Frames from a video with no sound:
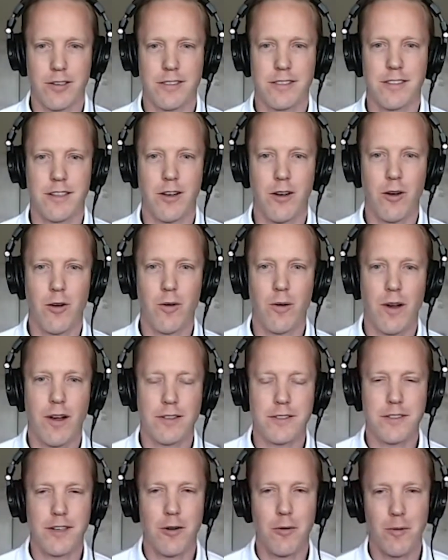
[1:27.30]
So I'll
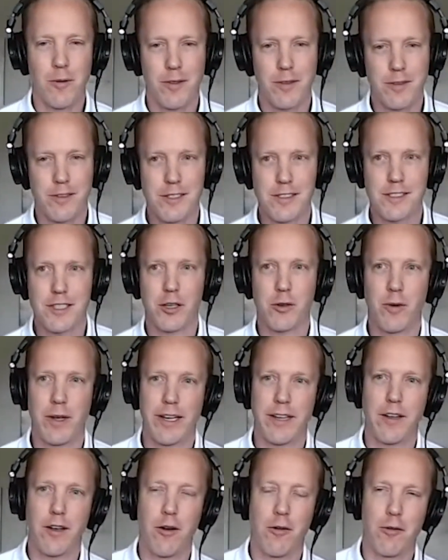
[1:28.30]
start with just a
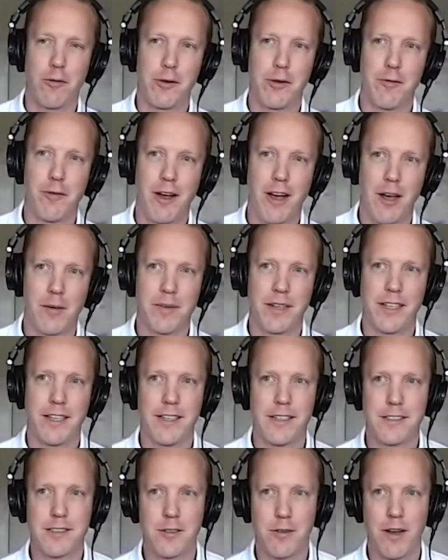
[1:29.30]
quick overview of
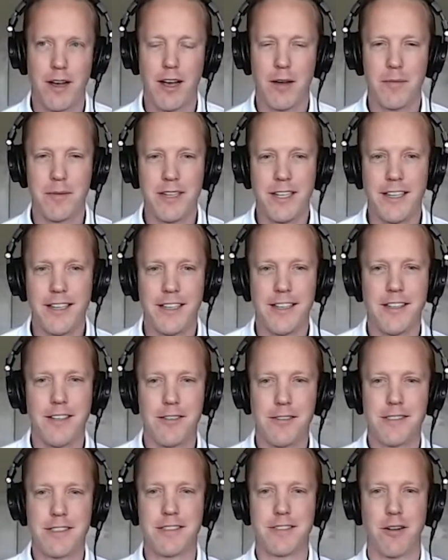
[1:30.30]
Omniki. So Omniki
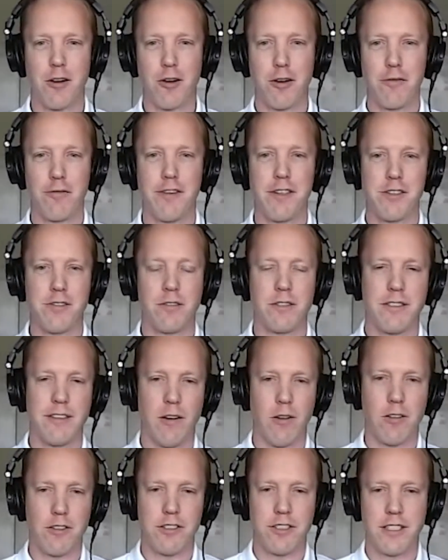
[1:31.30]
uses artificial
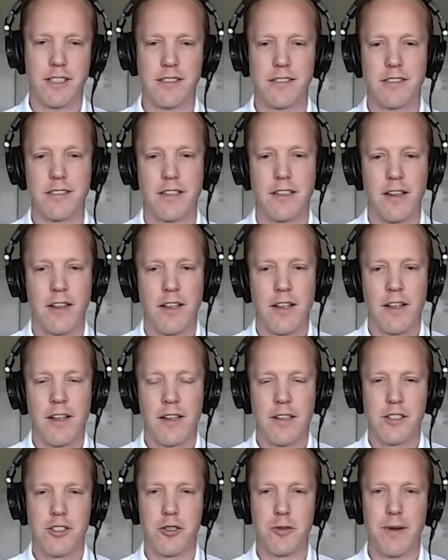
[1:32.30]
intelligence
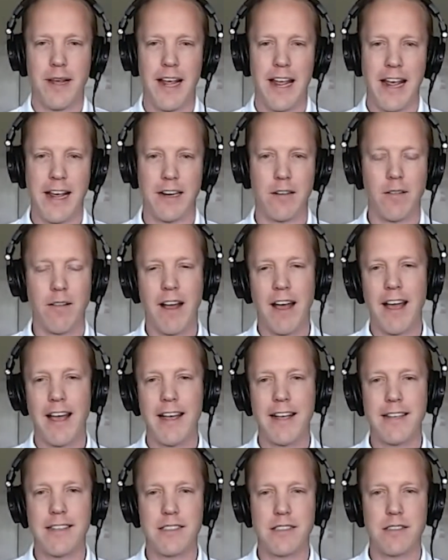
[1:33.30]
to
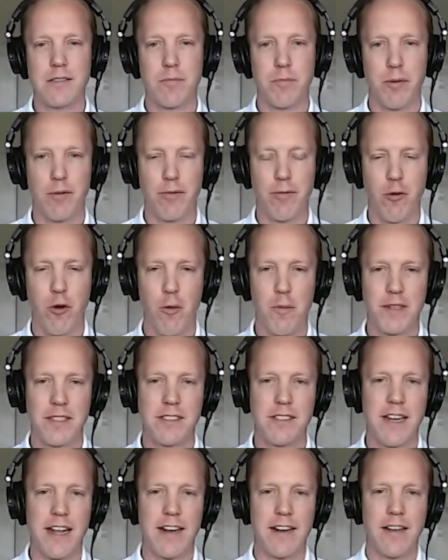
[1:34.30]
analyze
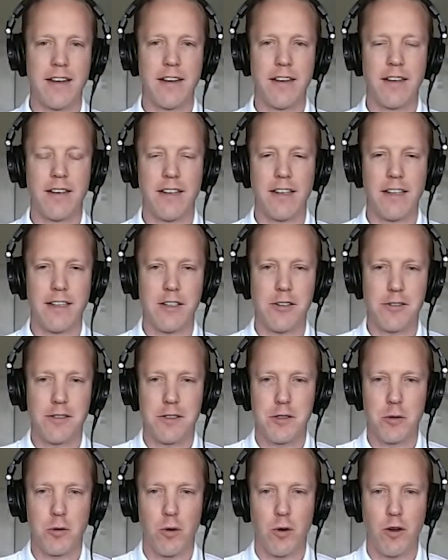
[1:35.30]
performance data and use a
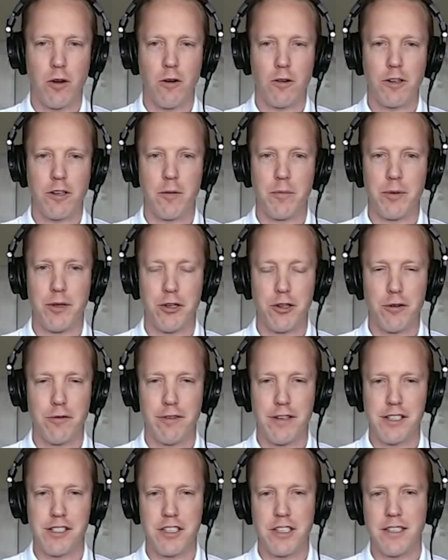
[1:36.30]
tool called computer
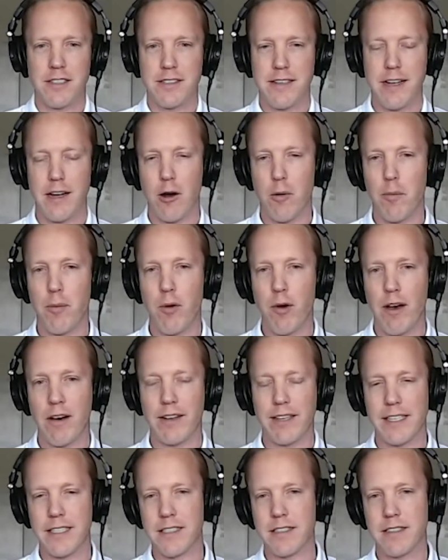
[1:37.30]
vision to help pull
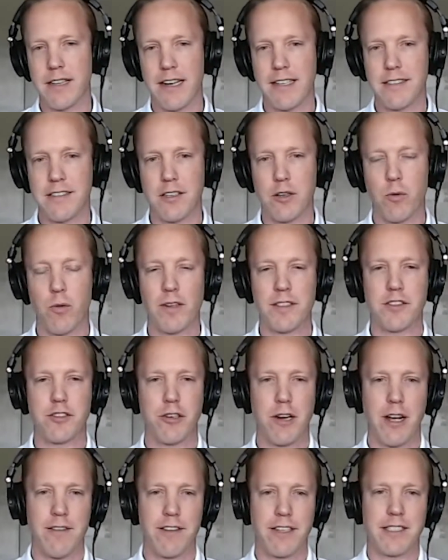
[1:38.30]
out insights into what's
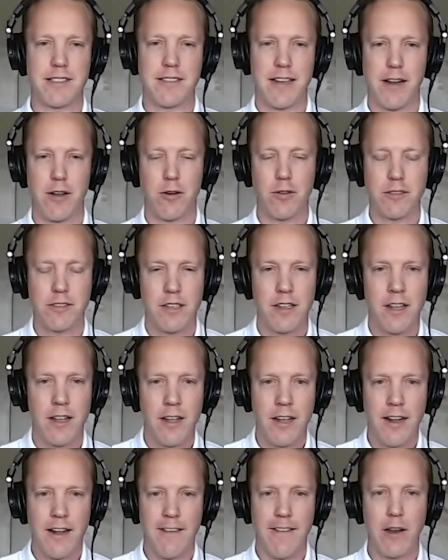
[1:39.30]
driving sales.
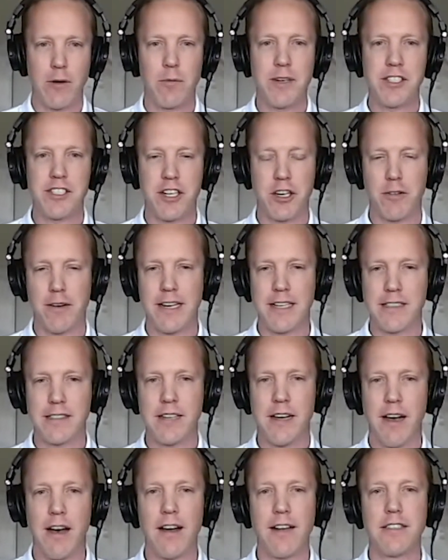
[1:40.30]
And then we generate
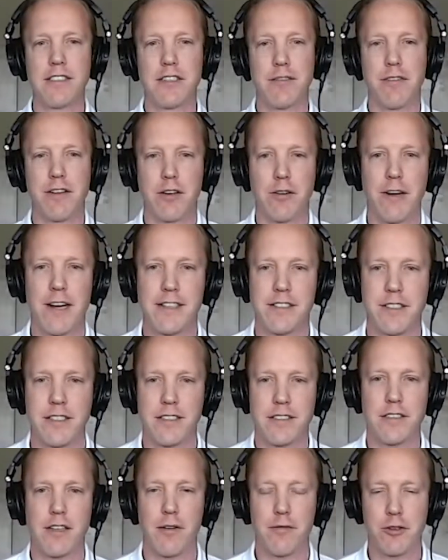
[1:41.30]
tons of
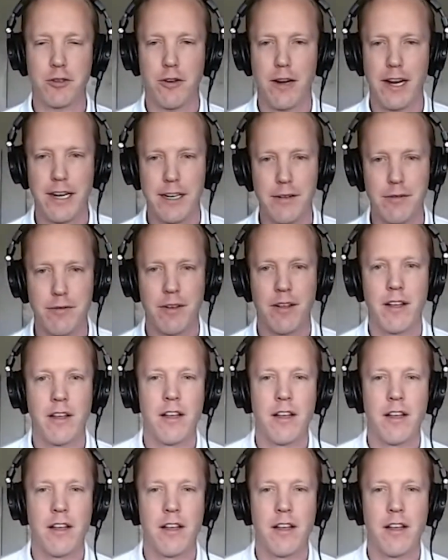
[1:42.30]
iterations of creative